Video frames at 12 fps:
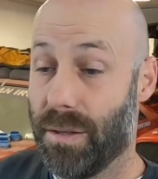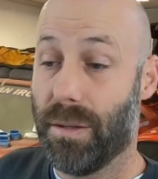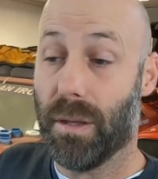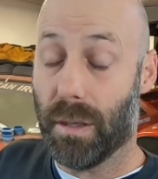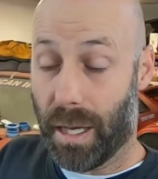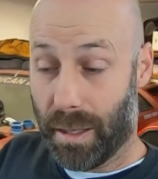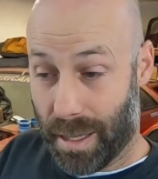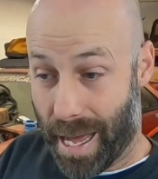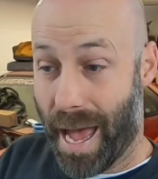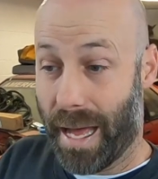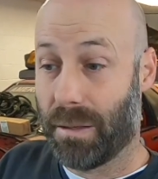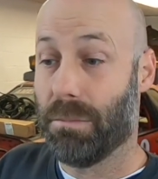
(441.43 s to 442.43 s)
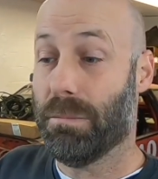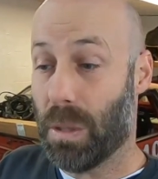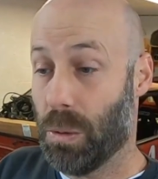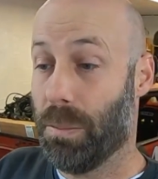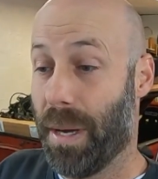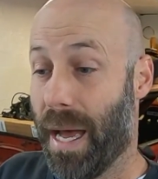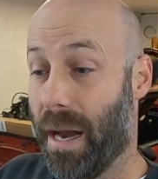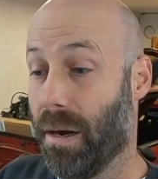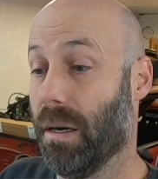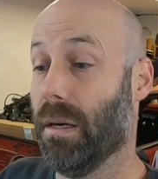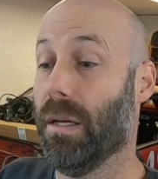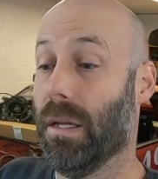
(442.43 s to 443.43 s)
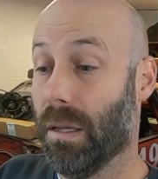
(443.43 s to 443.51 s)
to that bolt pattern,